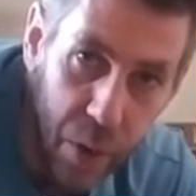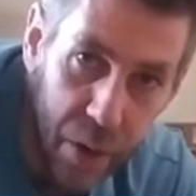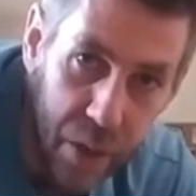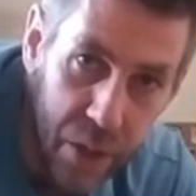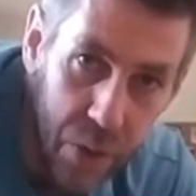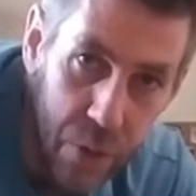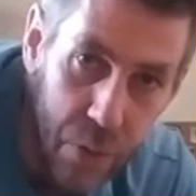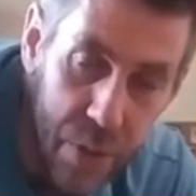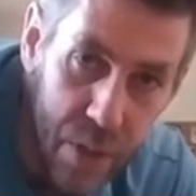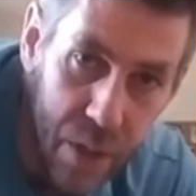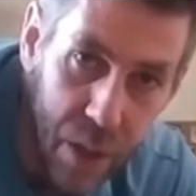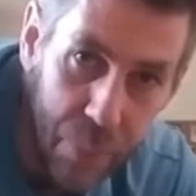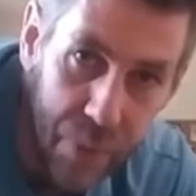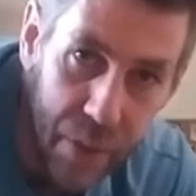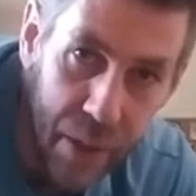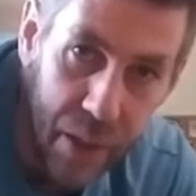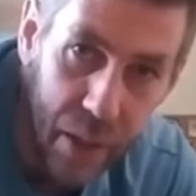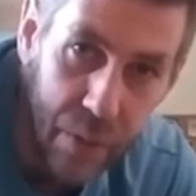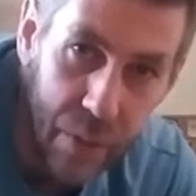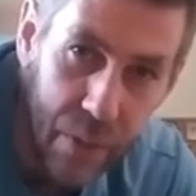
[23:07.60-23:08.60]
to use
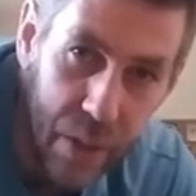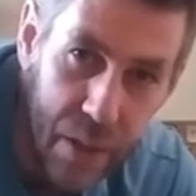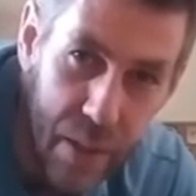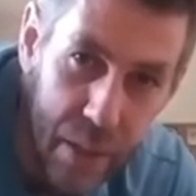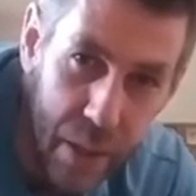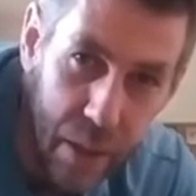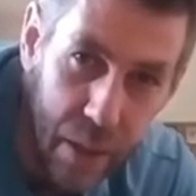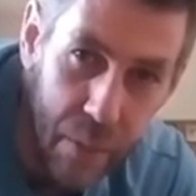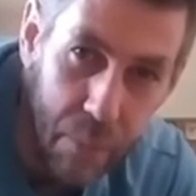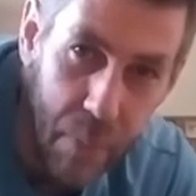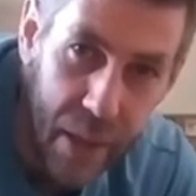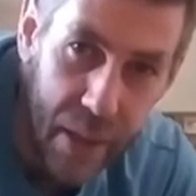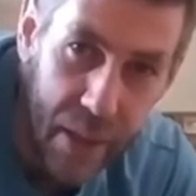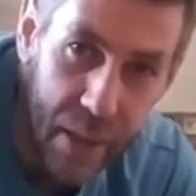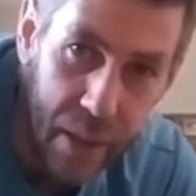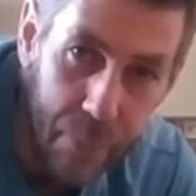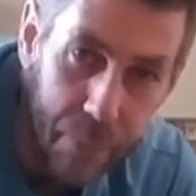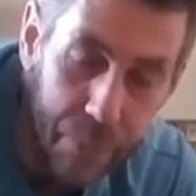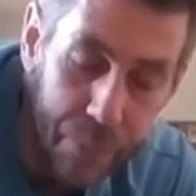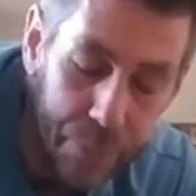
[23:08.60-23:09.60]
something that's going to make
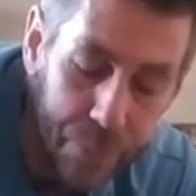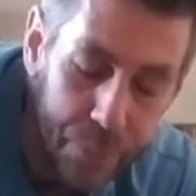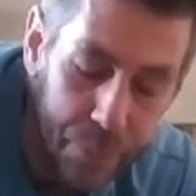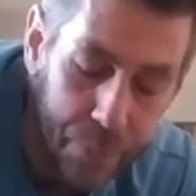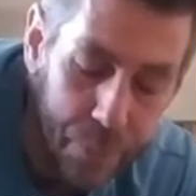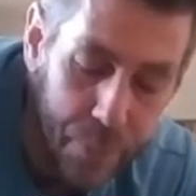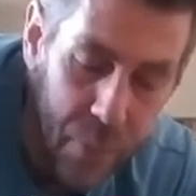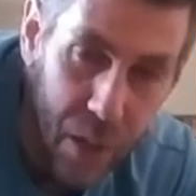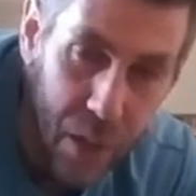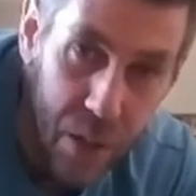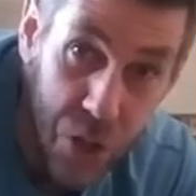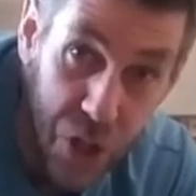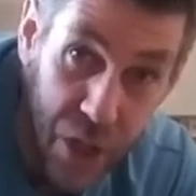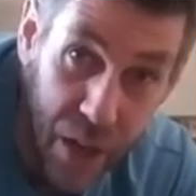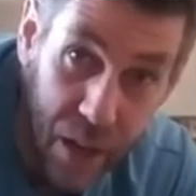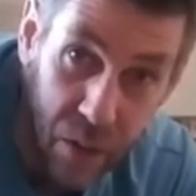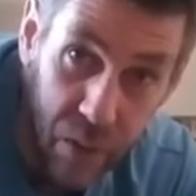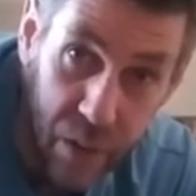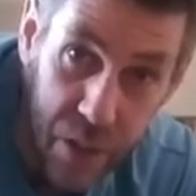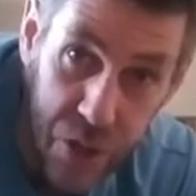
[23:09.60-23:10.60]
it
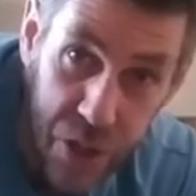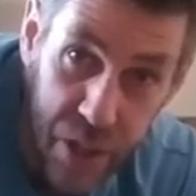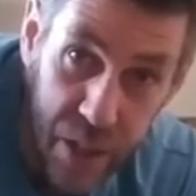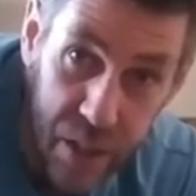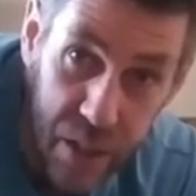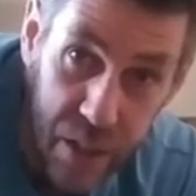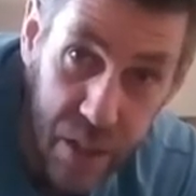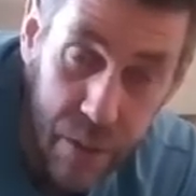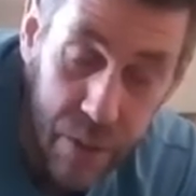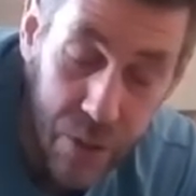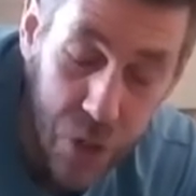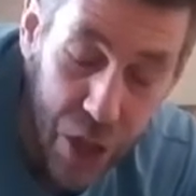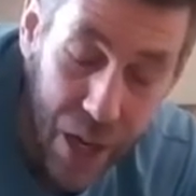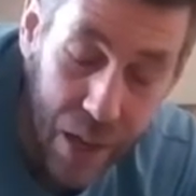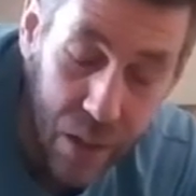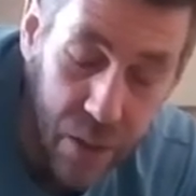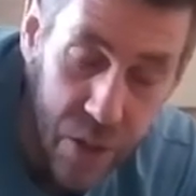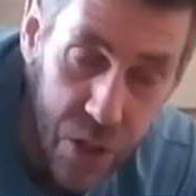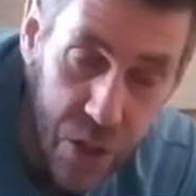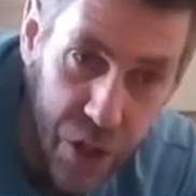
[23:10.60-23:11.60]
challenging
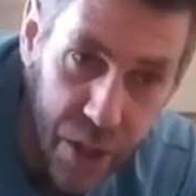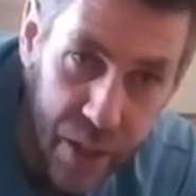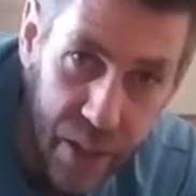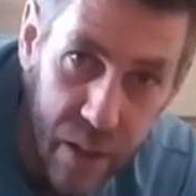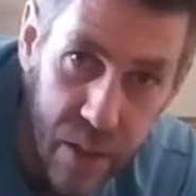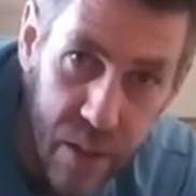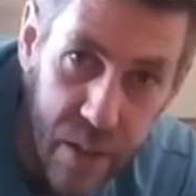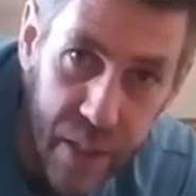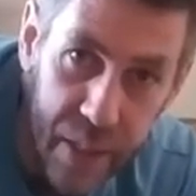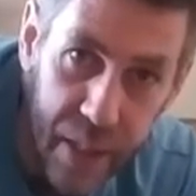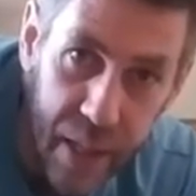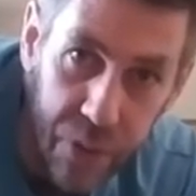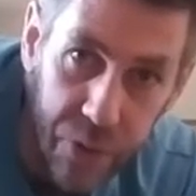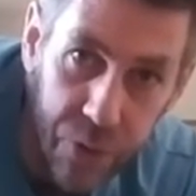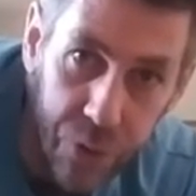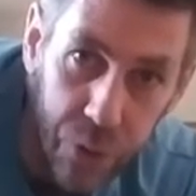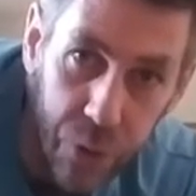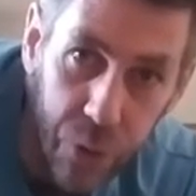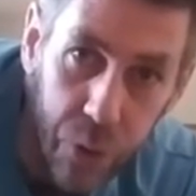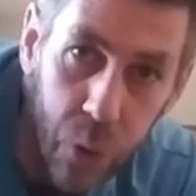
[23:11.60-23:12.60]
to get
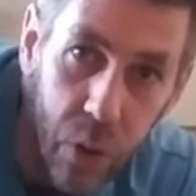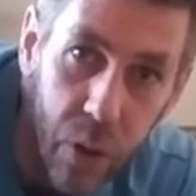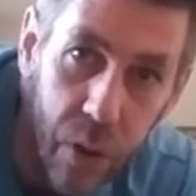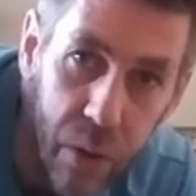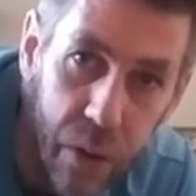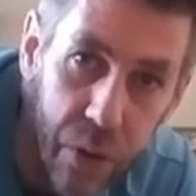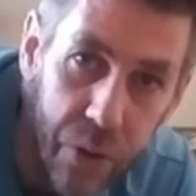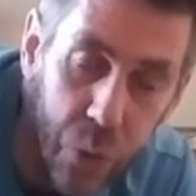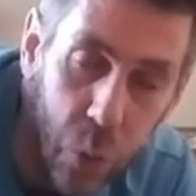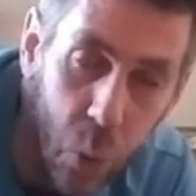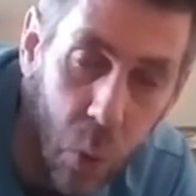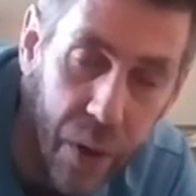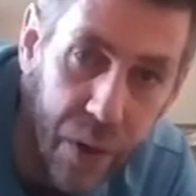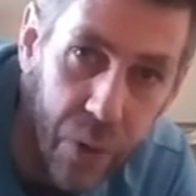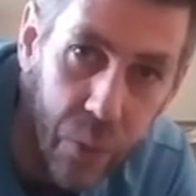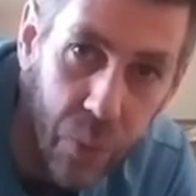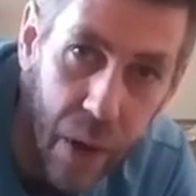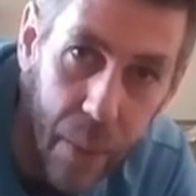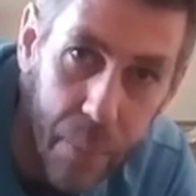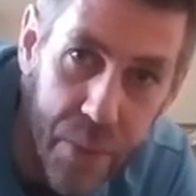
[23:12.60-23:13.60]
through 20
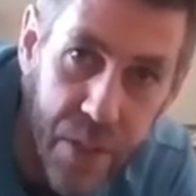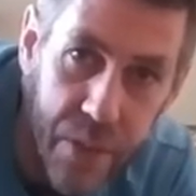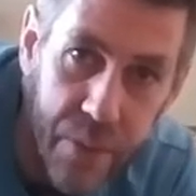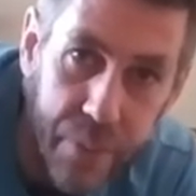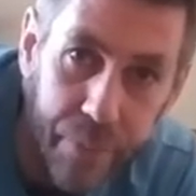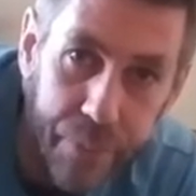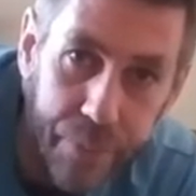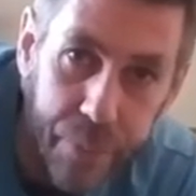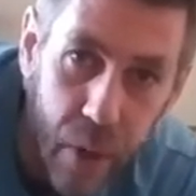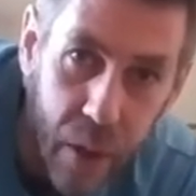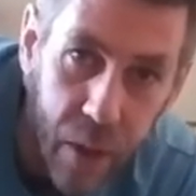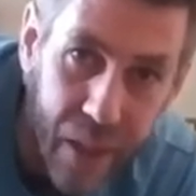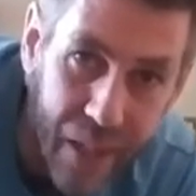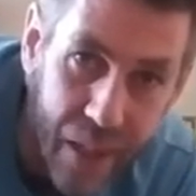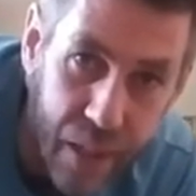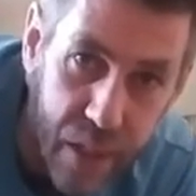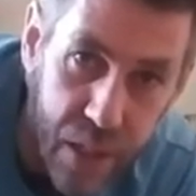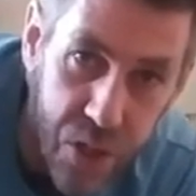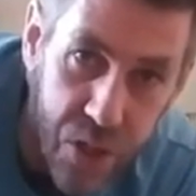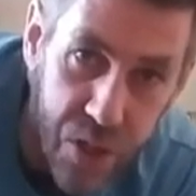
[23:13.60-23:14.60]
reps
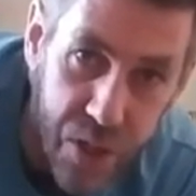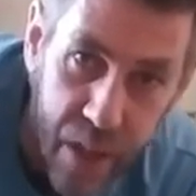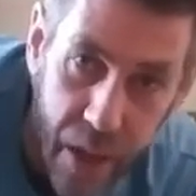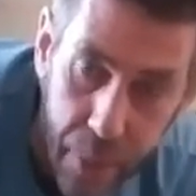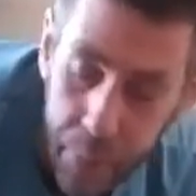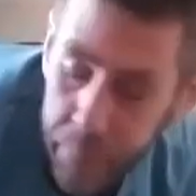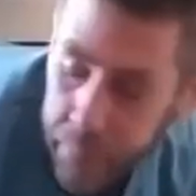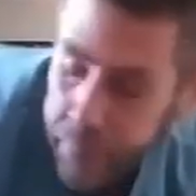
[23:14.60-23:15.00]
in each set.